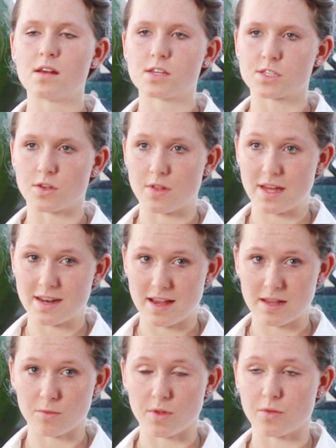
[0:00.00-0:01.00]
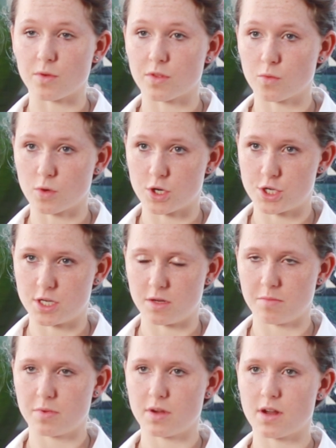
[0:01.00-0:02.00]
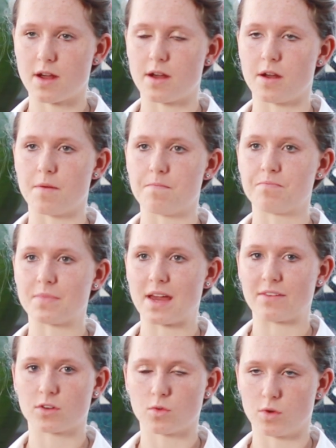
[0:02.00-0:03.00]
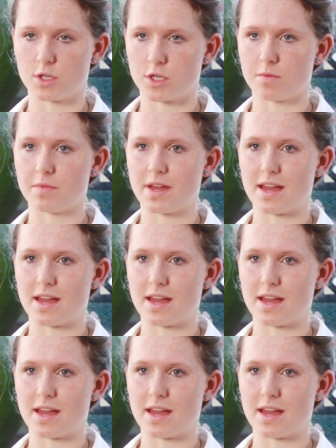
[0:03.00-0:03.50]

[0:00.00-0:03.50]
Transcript: So that night with the worship, after worship they